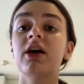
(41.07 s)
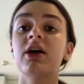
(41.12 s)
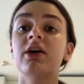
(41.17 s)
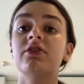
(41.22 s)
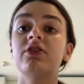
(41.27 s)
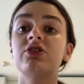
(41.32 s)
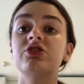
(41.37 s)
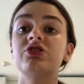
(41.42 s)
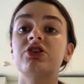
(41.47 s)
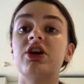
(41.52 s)

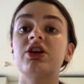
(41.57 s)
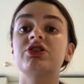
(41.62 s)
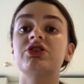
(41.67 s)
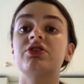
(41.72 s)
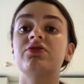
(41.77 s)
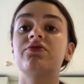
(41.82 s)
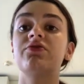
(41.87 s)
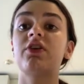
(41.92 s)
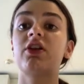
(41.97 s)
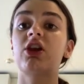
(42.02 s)
the change
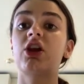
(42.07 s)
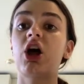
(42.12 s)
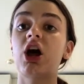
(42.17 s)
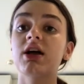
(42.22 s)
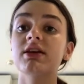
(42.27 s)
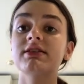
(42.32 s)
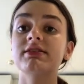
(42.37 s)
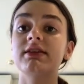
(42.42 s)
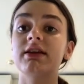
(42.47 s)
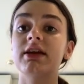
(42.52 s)
in
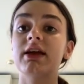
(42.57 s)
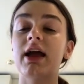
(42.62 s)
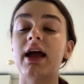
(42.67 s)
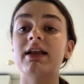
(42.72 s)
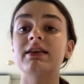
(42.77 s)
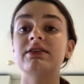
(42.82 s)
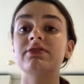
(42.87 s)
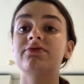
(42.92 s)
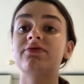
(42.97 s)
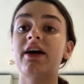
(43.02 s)
velocity
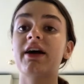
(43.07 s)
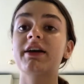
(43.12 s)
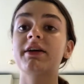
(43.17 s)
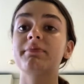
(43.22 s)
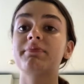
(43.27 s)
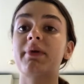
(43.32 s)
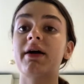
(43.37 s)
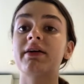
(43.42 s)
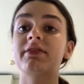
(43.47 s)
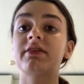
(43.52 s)
and divide
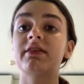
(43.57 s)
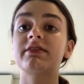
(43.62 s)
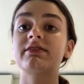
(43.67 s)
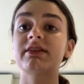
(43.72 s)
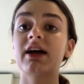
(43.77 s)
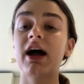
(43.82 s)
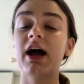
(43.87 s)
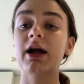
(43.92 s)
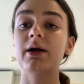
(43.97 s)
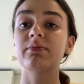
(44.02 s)
it by the
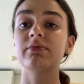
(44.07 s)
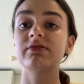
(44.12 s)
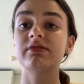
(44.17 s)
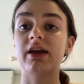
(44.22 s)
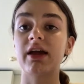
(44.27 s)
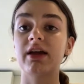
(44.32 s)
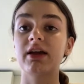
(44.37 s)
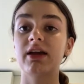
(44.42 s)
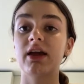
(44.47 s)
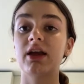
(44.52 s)
time
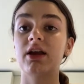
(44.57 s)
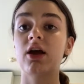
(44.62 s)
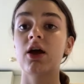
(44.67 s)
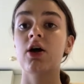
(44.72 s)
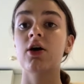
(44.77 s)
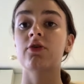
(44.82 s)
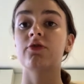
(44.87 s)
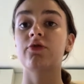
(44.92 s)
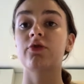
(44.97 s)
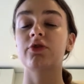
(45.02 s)
taken
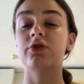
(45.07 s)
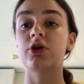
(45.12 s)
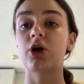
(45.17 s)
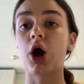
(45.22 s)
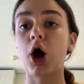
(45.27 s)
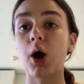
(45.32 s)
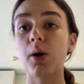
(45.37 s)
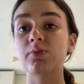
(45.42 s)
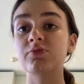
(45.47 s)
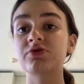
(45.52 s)
for the
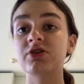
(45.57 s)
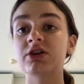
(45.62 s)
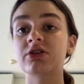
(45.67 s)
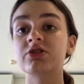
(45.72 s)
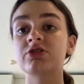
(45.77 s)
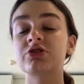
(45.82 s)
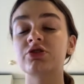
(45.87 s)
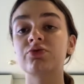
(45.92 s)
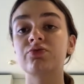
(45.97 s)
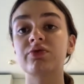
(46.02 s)

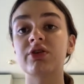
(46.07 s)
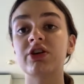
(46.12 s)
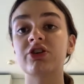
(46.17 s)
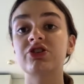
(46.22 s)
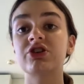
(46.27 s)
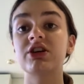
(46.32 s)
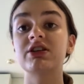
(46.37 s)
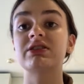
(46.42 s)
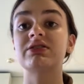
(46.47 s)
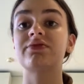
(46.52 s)
object to
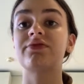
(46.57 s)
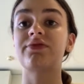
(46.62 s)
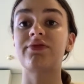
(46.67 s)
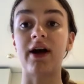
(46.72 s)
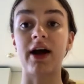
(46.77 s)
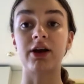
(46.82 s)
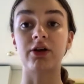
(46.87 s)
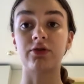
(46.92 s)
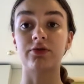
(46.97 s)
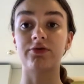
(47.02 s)
reach its
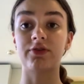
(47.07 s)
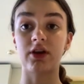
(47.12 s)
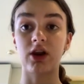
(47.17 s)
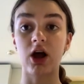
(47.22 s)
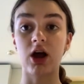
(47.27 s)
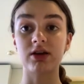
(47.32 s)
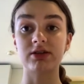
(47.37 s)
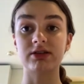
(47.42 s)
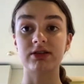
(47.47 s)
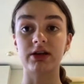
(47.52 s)
final
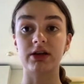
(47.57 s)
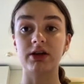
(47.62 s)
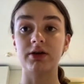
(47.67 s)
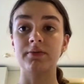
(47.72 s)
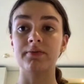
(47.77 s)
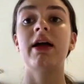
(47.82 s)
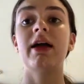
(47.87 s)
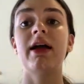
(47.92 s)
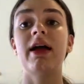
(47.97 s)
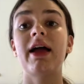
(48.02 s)
velocity.
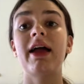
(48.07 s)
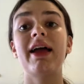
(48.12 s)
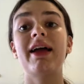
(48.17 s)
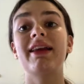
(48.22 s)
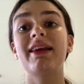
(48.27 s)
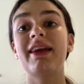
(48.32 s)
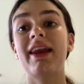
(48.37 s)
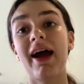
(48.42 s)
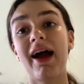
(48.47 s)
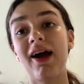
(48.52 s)

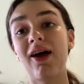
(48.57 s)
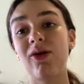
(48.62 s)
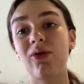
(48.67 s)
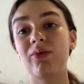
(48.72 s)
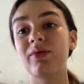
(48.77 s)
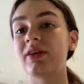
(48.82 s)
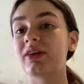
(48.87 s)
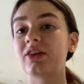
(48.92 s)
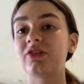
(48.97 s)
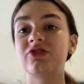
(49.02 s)
And now
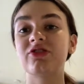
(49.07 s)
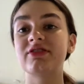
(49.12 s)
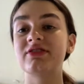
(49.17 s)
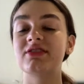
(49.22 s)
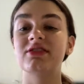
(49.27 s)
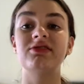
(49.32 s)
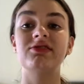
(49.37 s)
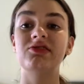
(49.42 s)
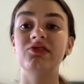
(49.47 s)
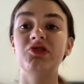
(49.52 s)
we can just
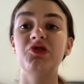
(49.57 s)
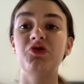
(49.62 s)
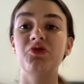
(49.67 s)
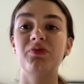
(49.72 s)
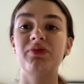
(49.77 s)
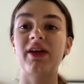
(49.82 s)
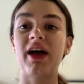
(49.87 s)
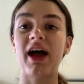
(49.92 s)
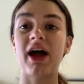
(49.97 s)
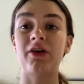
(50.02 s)

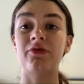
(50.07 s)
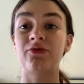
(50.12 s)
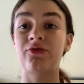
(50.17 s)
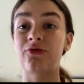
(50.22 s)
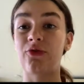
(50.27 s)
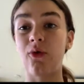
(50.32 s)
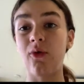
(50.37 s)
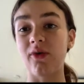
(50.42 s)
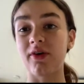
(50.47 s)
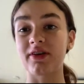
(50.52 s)
assume that
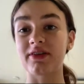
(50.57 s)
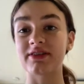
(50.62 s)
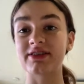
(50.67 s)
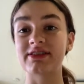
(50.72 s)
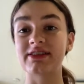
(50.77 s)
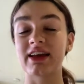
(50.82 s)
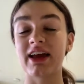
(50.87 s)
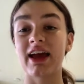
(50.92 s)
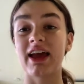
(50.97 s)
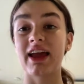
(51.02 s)

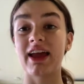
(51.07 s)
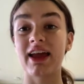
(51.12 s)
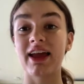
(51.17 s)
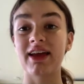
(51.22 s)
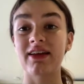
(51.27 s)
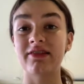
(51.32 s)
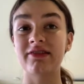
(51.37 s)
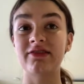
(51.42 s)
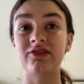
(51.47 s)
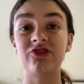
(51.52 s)
force
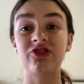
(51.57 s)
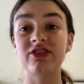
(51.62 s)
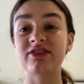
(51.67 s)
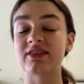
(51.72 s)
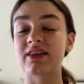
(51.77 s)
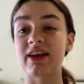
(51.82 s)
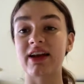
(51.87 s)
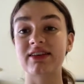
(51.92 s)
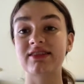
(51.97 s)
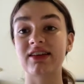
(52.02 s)
is just
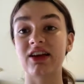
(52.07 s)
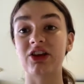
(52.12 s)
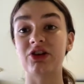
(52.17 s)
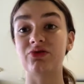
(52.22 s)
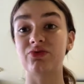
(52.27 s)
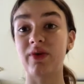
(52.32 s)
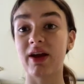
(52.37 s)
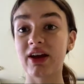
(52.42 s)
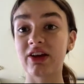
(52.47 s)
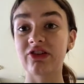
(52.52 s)
an
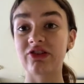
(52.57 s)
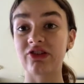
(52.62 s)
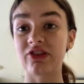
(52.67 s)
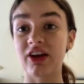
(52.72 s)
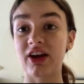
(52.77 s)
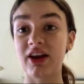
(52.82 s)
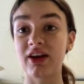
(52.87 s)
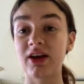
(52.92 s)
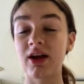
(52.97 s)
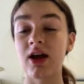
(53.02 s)

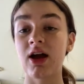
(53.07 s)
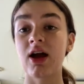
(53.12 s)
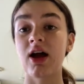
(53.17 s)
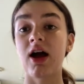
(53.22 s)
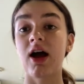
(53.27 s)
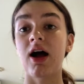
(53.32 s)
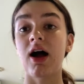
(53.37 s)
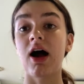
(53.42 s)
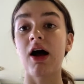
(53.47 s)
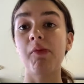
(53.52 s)
acceleration
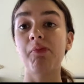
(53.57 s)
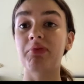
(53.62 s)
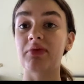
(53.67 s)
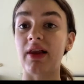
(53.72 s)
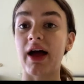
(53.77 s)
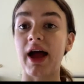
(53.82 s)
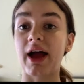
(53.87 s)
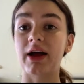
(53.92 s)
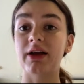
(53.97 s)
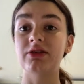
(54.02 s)

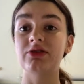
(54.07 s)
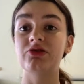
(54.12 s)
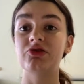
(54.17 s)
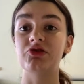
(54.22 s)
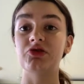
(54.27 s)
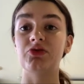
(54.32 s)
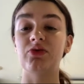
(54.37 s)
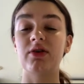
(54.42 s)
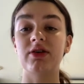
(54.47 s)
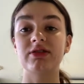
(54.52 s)
applied
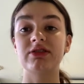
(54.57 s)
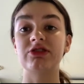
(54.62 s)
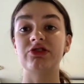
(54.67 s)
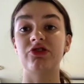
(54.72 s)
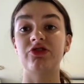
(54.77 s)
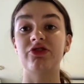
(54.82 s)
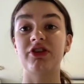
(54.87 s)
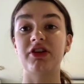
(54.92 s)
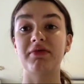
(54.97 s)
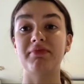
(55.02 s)
to a
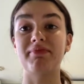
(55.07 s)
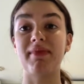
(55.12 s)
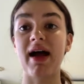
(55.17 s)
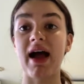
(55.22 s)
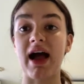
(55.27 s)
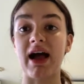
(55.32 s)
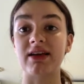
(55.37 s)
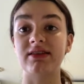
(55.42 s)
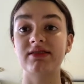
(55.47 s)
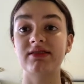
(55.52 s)
certain
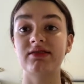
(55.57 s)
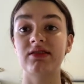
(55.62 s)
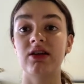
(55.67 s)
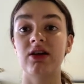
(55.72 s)
mass.